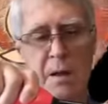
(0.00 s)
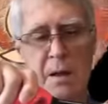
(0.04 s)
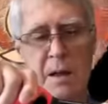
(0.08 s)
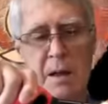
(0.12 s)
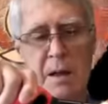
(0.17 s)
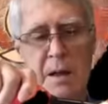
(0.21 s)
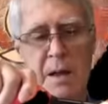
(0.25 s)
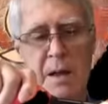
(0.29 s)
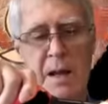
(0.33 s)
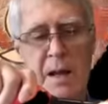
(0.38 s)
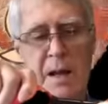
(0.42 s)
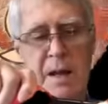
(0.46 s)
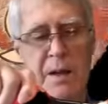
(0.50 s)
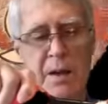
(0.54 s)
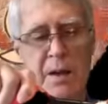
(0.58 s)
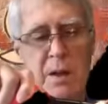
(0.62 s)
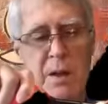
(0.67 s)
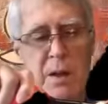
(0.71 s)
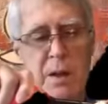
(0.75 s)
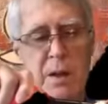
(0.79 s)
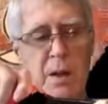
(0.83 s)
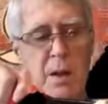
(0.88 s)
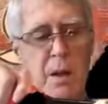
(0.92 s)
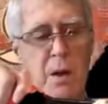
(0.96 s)
to
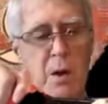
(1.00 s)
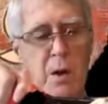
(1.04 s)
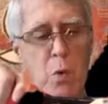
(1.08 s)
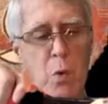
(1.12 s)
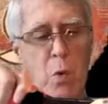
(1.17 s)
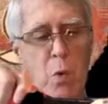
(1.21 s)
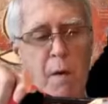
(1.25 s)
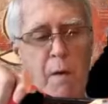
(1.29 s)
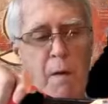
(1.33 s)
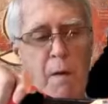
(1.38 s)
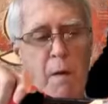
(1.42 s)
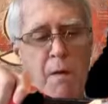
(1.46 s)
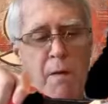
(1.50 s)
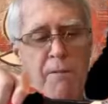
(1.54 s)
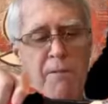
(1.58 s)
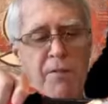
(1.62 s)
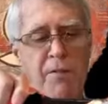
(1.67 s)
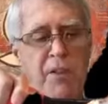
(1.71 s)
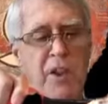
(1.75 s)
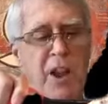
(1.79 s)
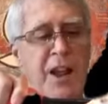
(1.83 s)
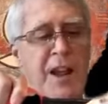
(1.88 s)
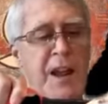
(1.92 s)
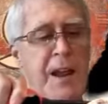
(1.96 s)
kindle
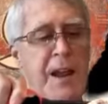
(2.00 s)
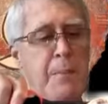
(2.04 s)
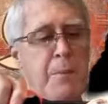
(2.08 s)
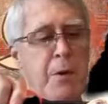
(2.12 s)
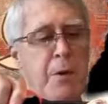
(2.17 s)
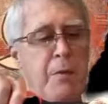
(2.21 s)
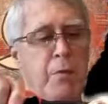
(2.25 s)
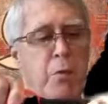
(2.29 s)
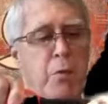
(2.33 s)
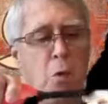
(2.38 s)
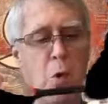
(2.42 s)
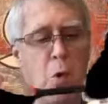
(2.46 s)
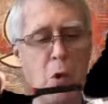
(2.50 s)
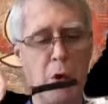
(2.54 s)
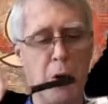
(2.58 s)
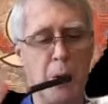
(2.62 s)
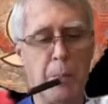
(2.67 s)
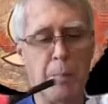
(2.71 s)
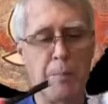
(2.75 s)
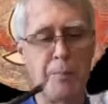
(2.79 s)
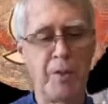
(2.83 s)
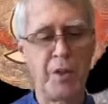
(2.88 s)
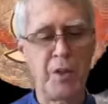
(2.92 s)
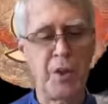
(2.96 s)
a flame of
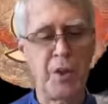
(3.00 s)
warmth